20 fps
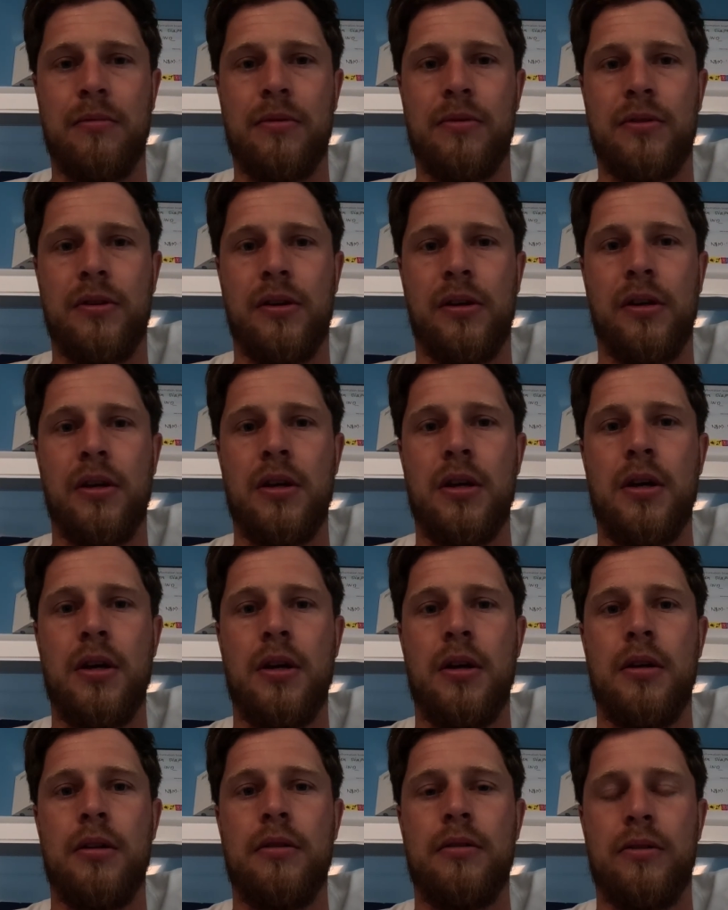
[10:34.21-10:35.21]
It was like
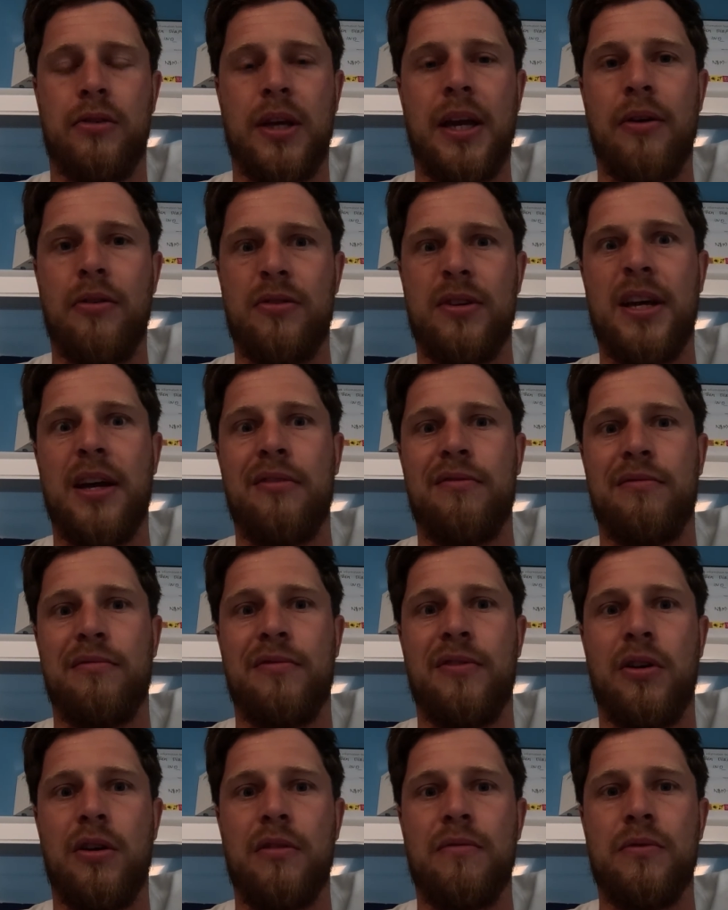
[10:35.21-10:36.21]
counting down from
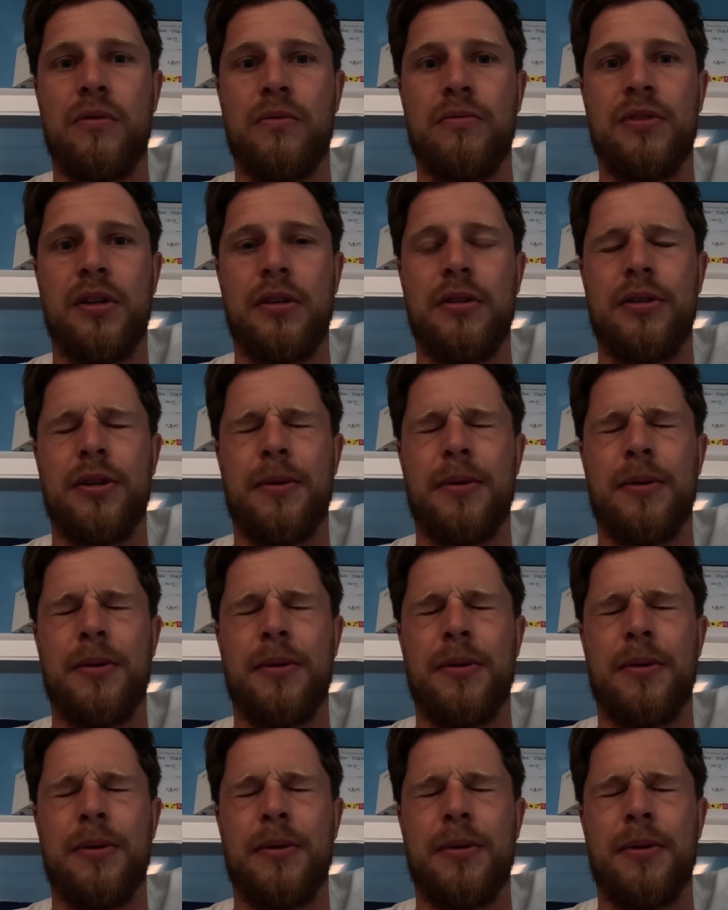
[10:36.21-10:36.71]
5, and all of a sudden it's